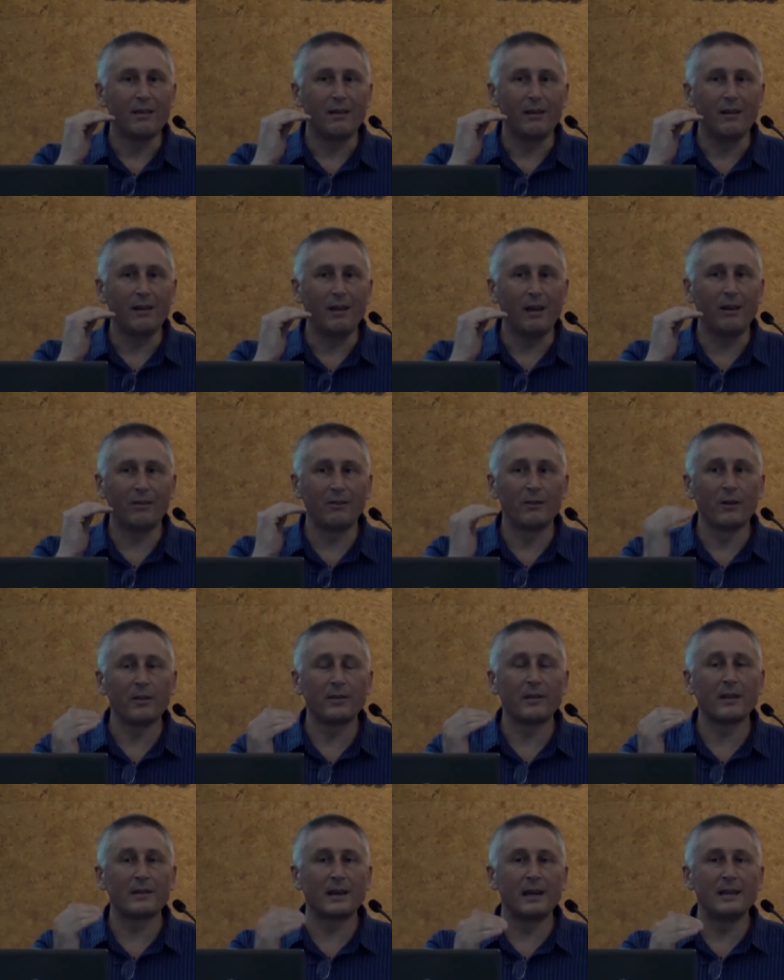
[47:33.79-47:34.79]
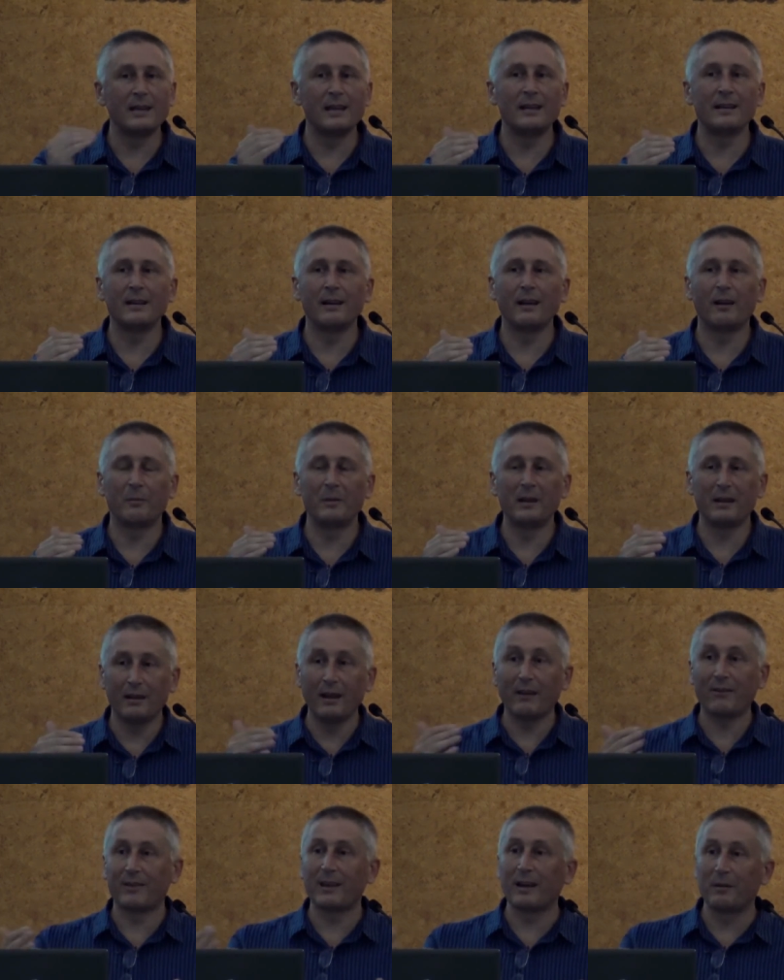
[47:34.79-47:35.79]
It's not that they didn't, I mean,
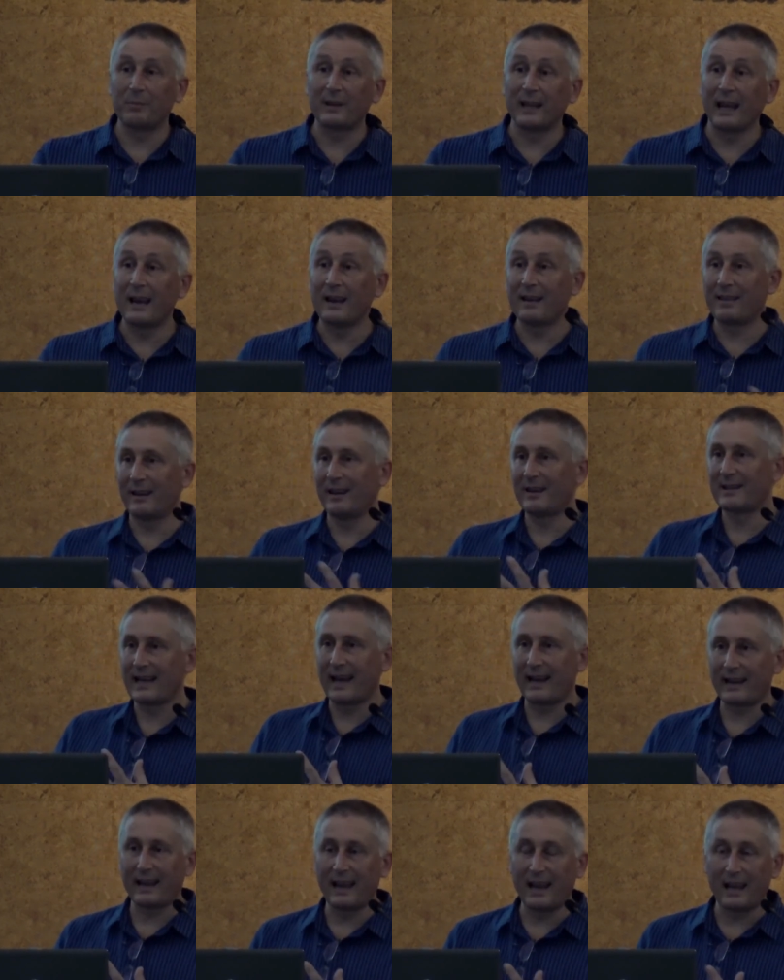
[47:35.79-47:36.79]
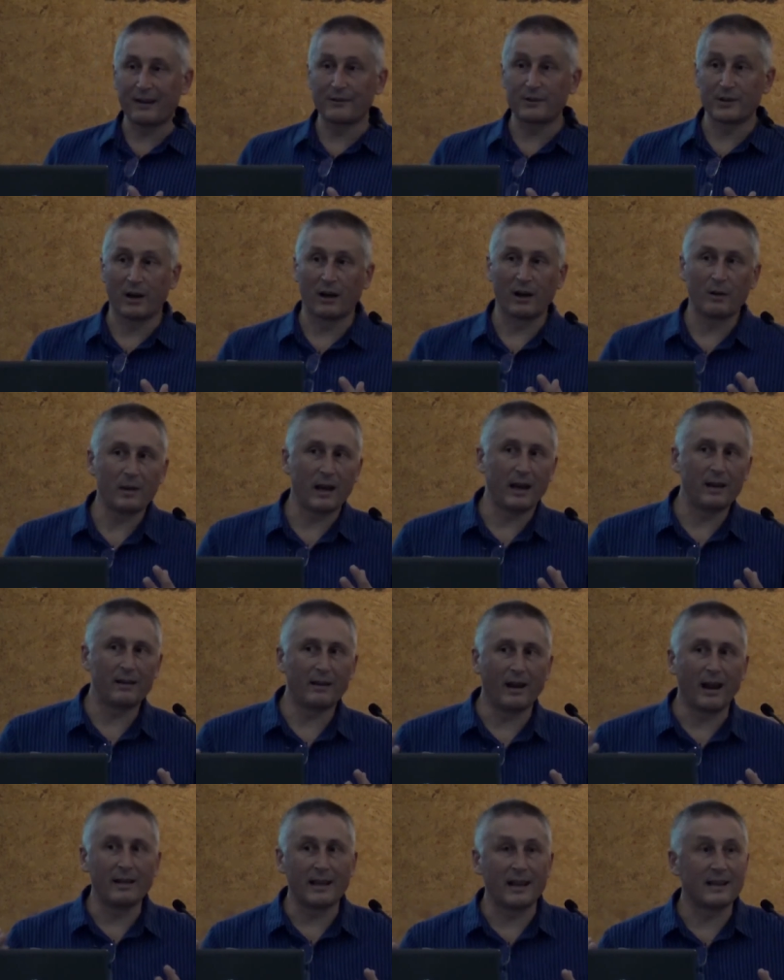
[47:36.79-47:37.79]
yes, they'd planned the attack ahead of time,
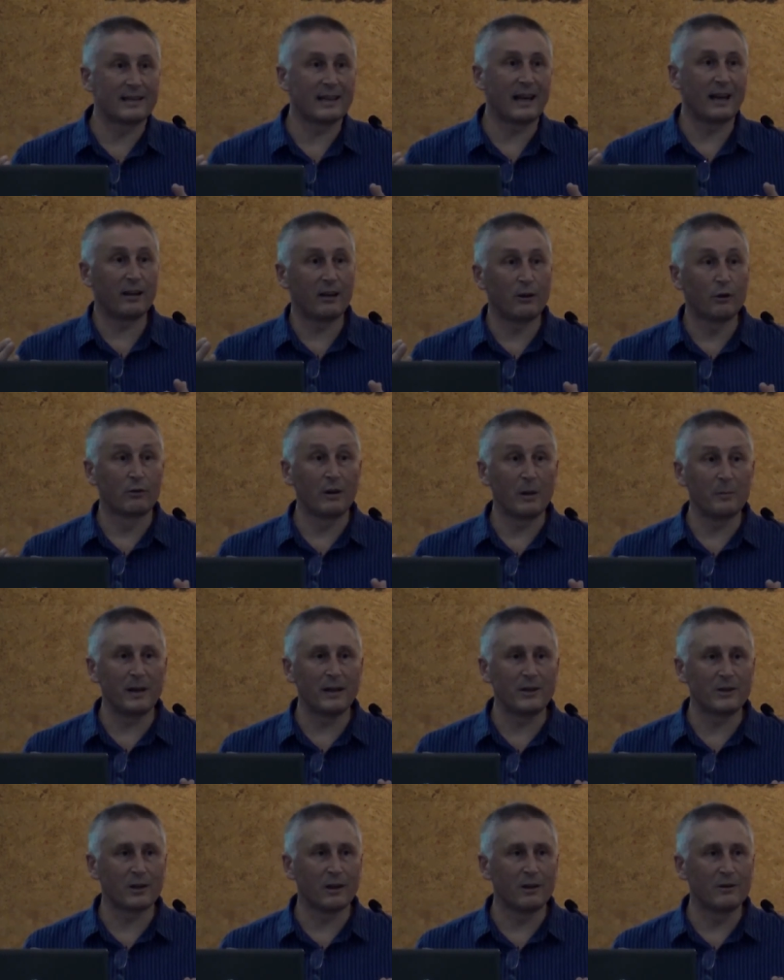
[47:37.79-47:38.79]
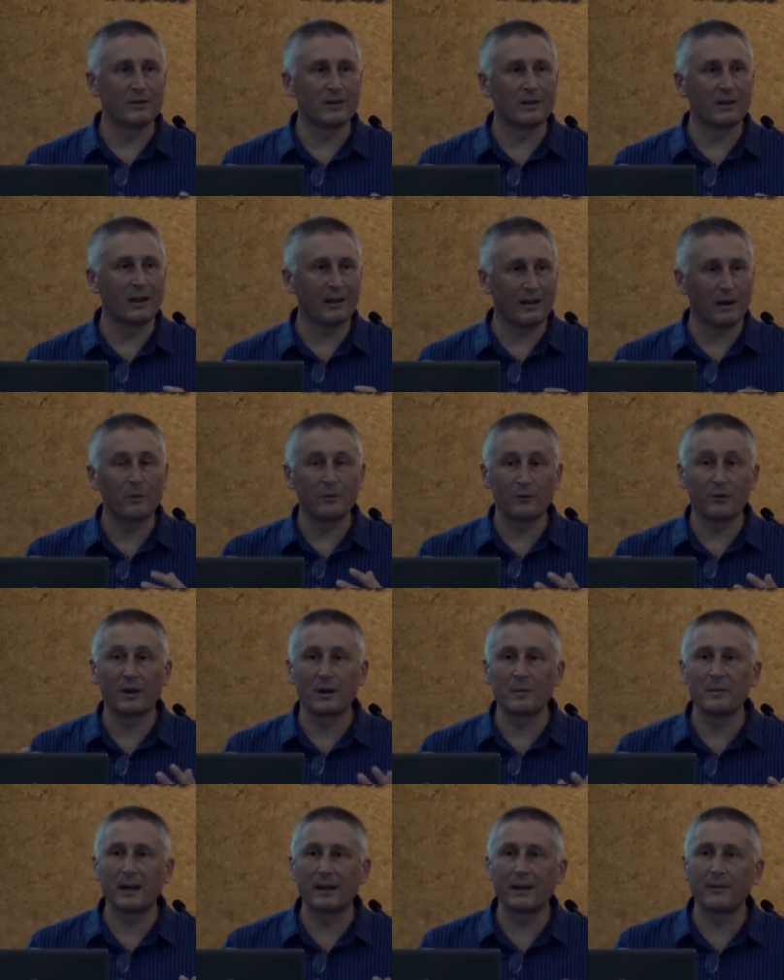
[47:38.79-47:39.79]
and that date had already been chosen. They were trying
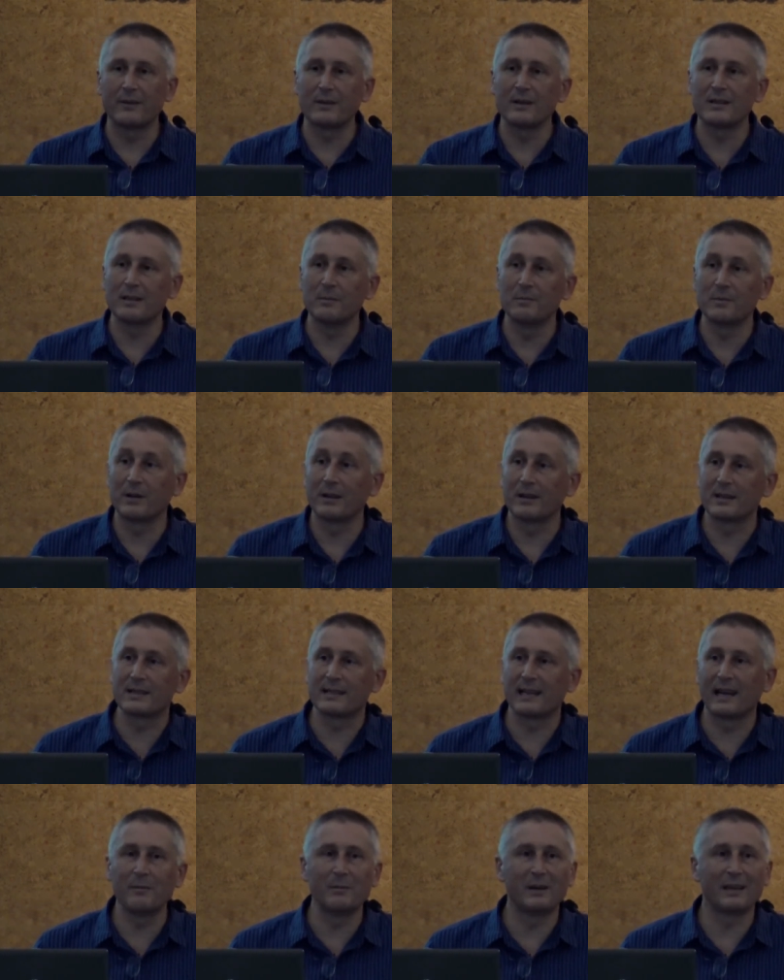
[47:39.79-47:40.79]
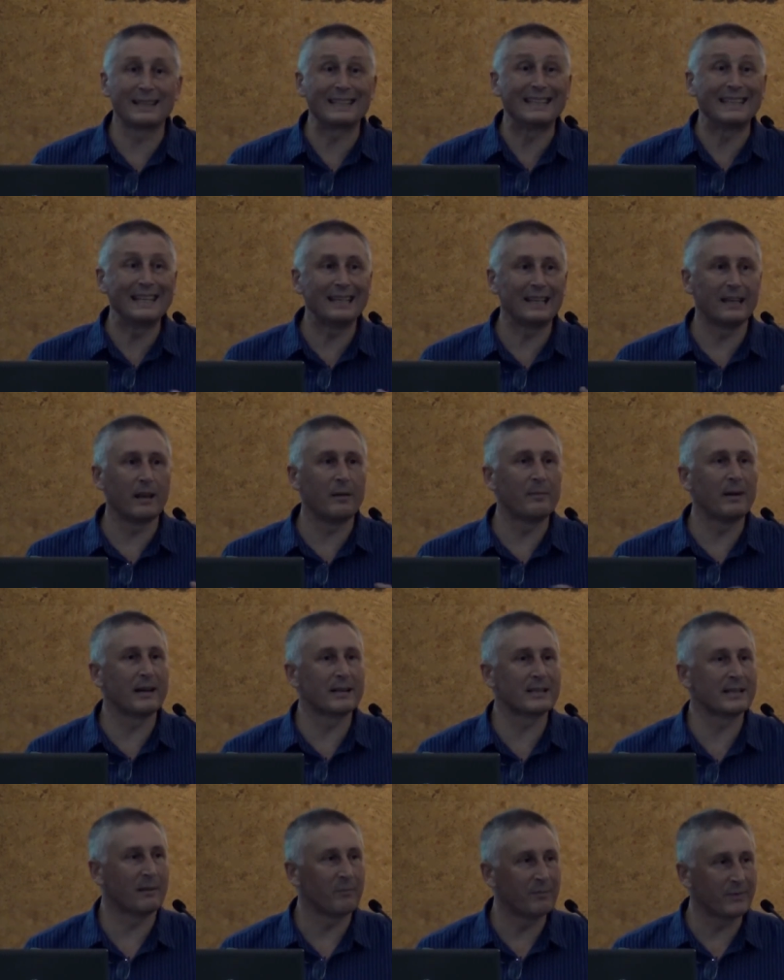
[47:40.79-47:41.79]
to make a very symbolic statement, clearly, about
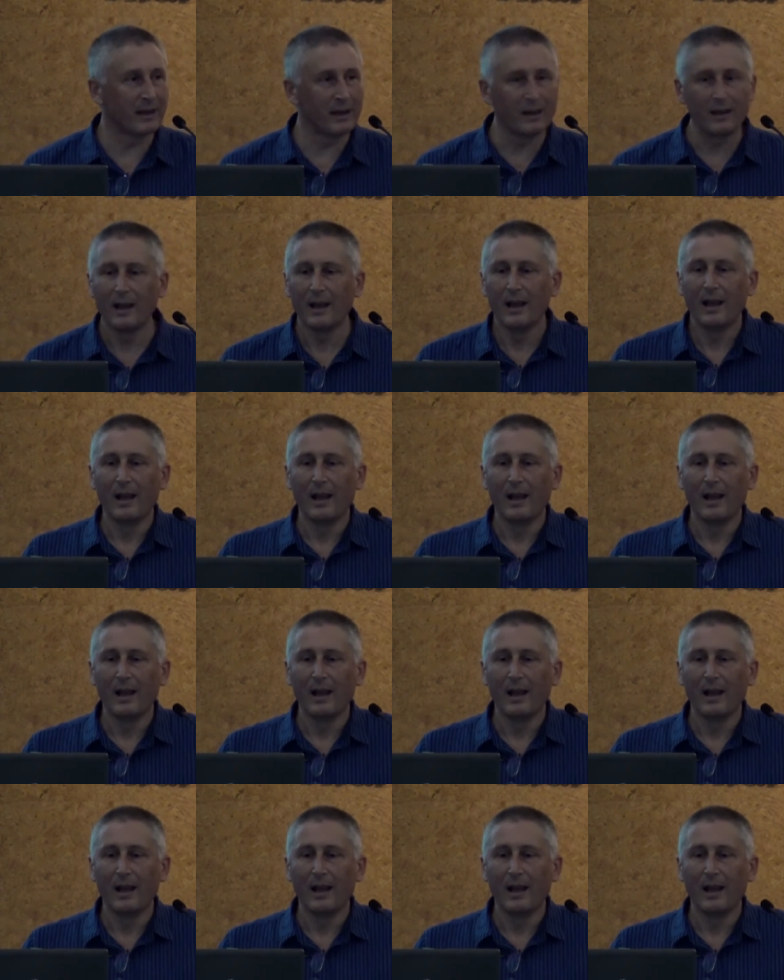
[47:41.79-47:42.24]
something.